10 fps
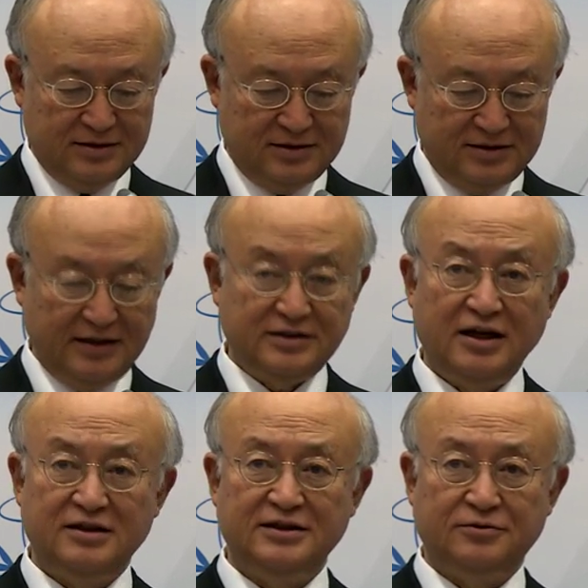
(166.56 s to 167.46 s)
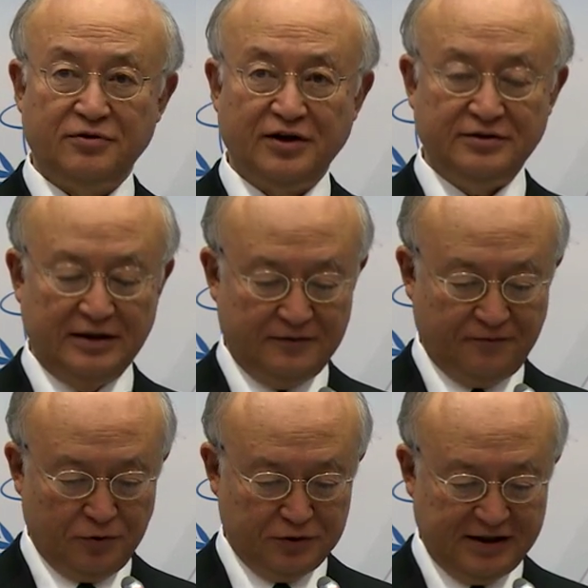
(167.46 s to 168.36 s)
Since early
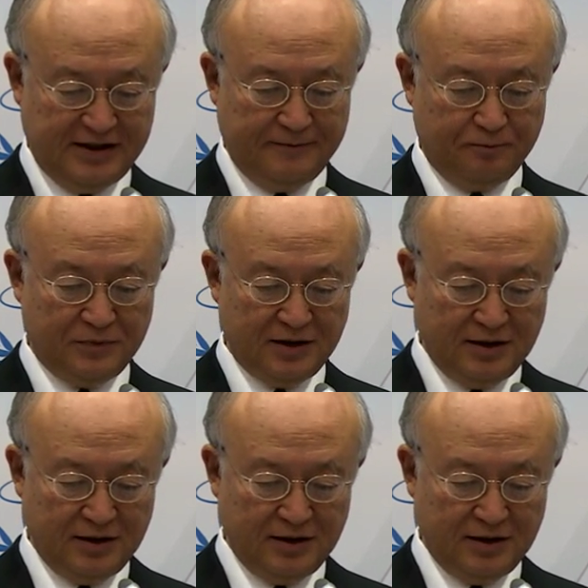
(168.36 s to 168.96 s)
2014,